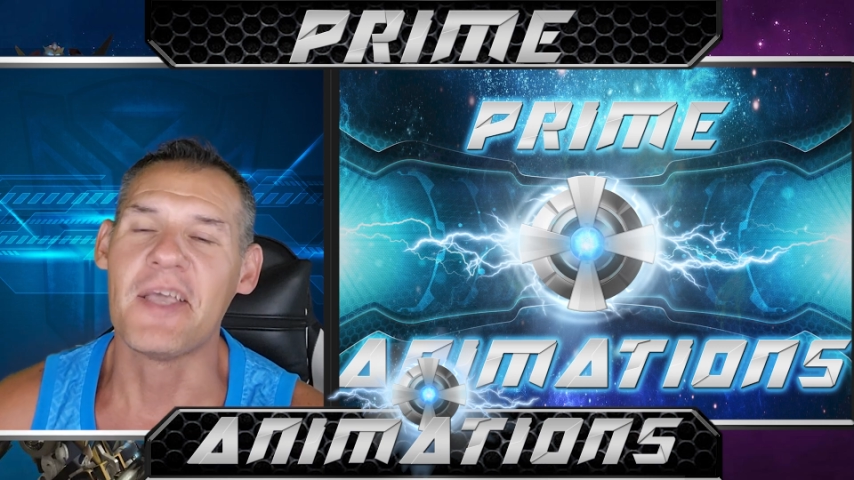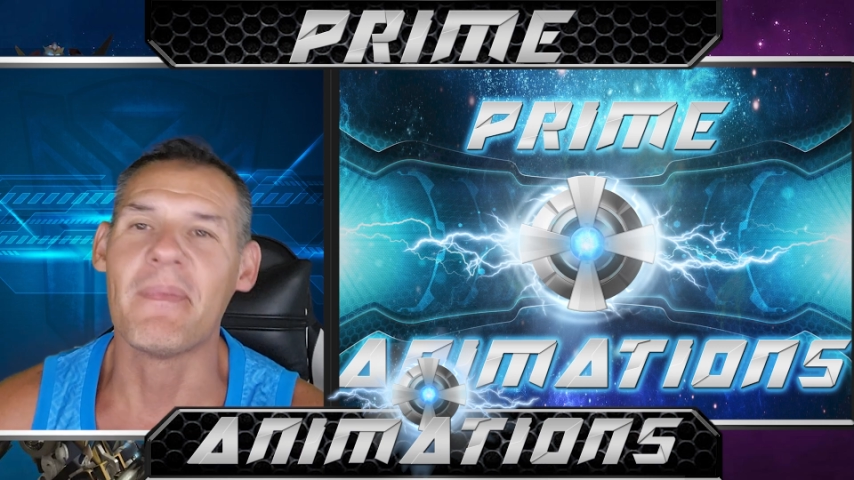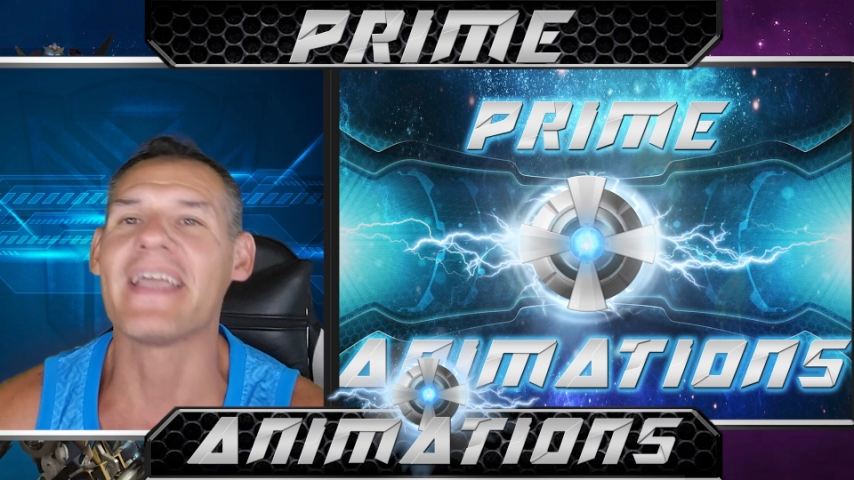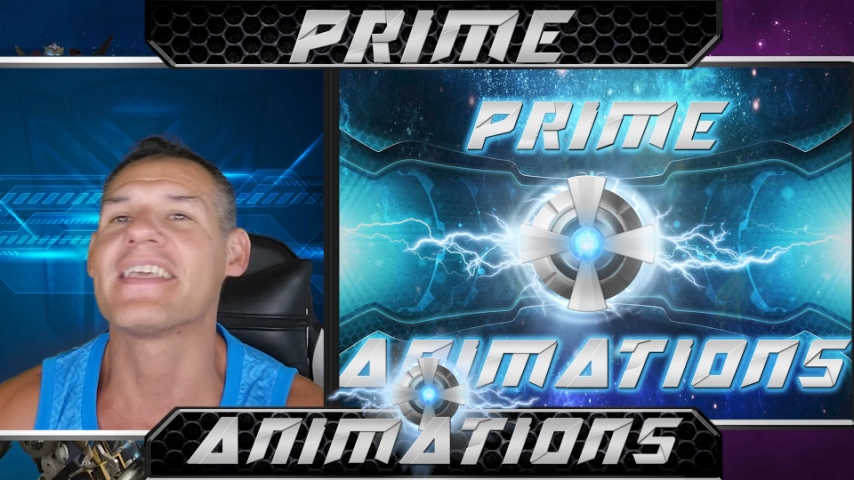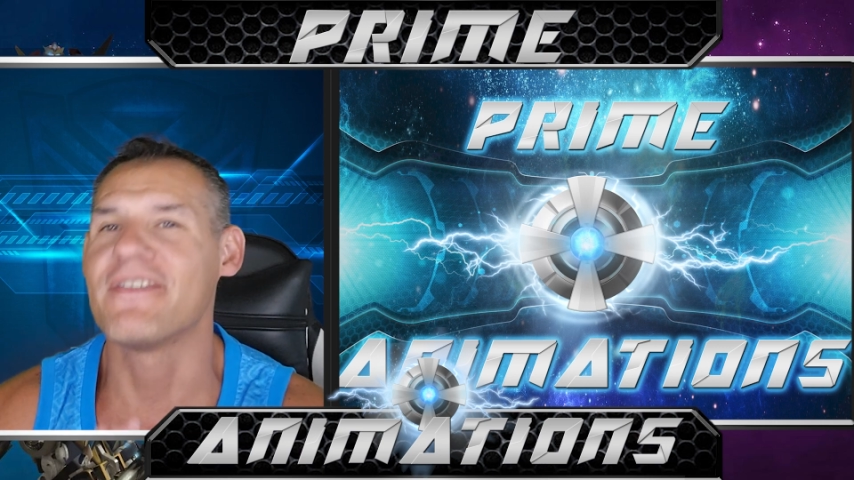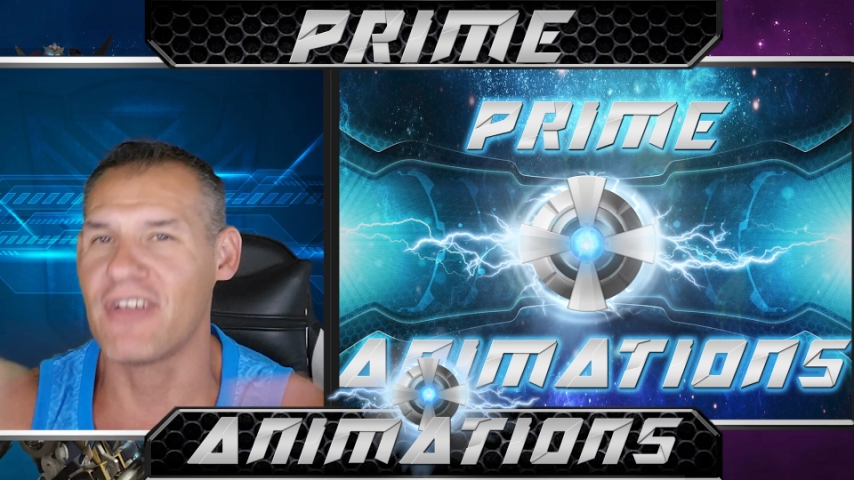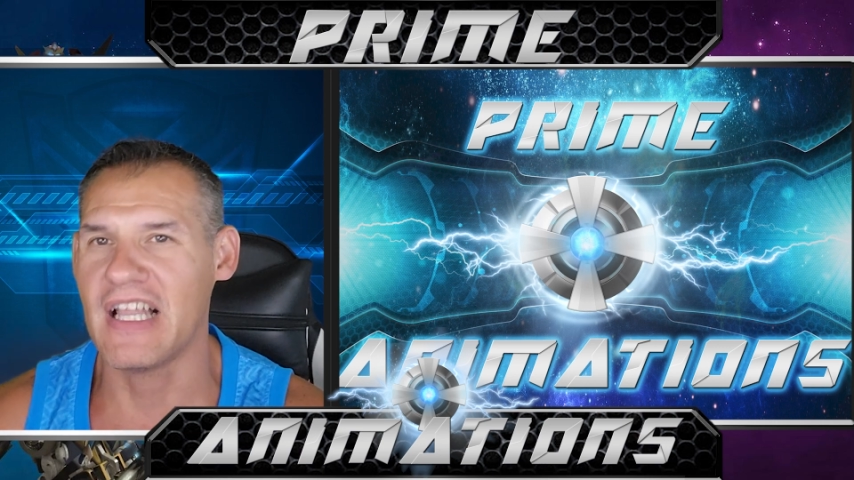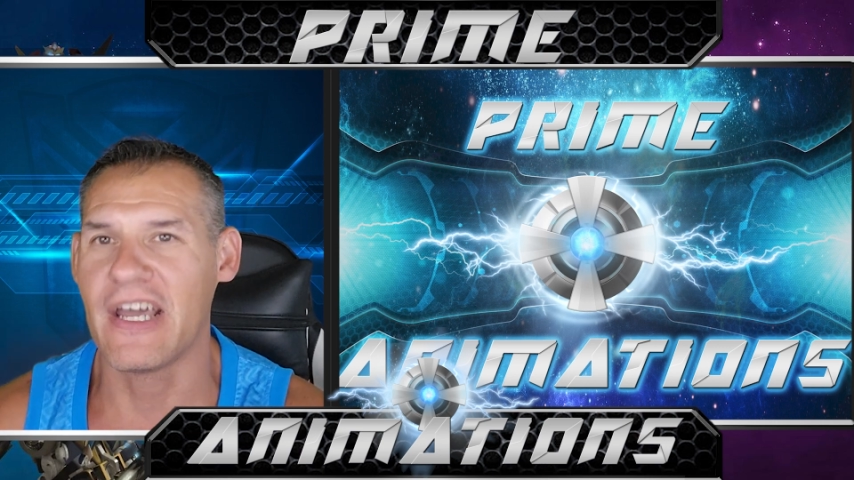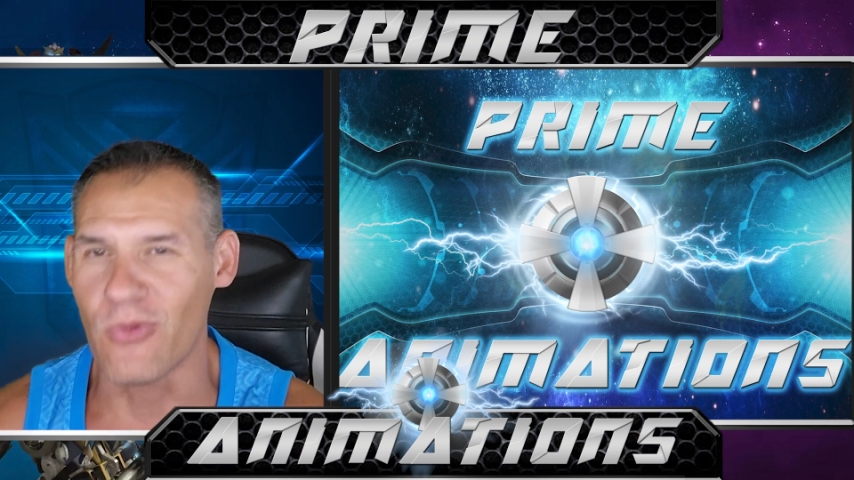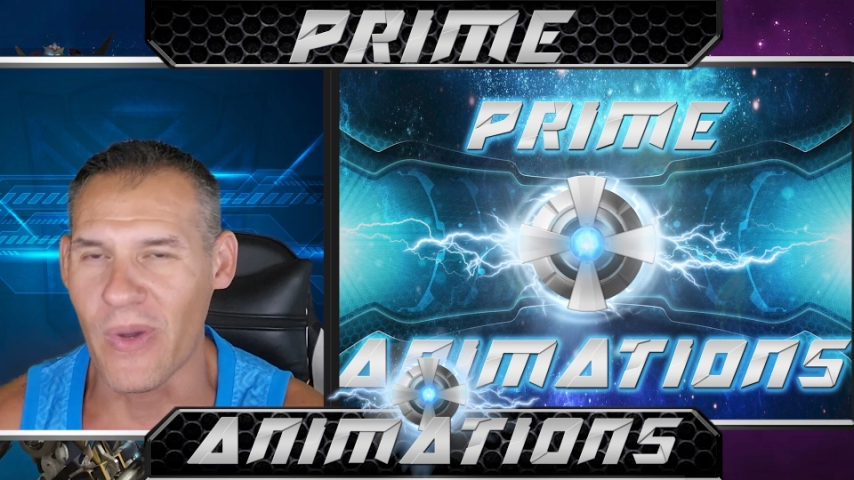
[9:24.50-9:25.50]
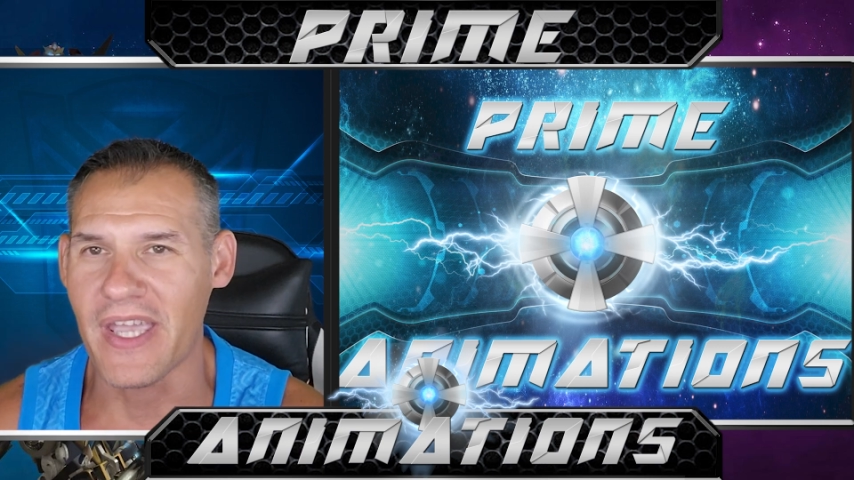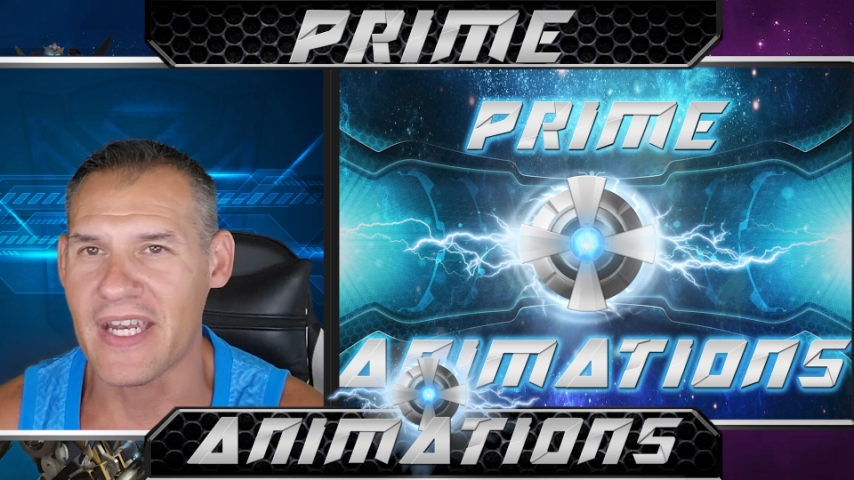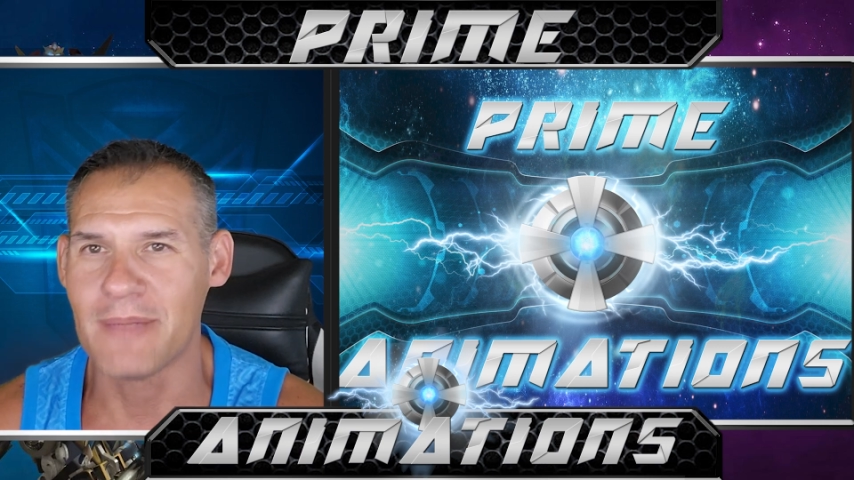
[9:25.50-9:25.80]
it might give a lot away,